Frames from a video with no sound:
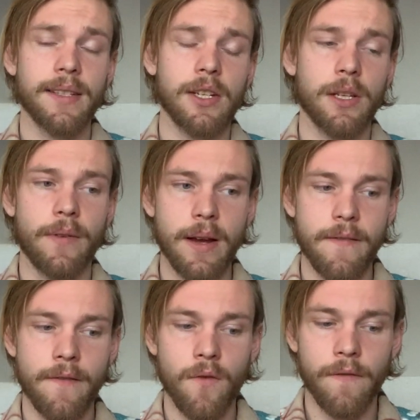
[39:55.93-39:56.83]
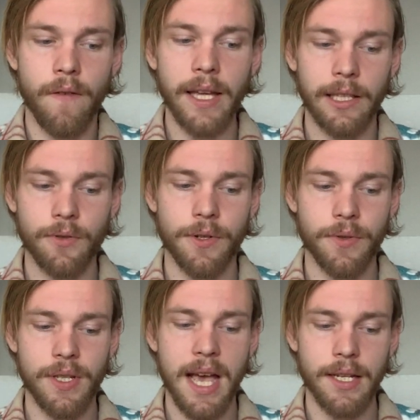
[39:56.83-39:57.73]
It's actually very vital to
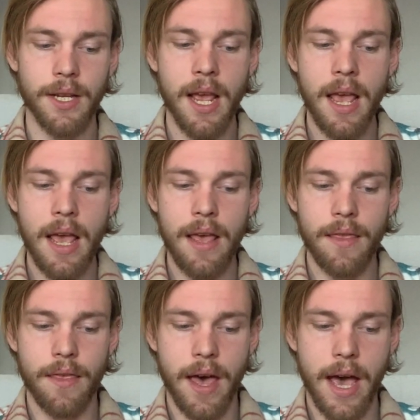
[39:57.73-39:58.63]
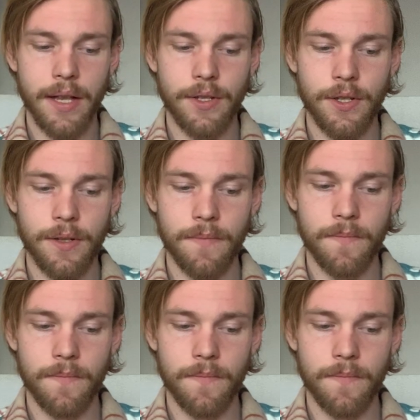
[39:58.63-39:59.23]
understand that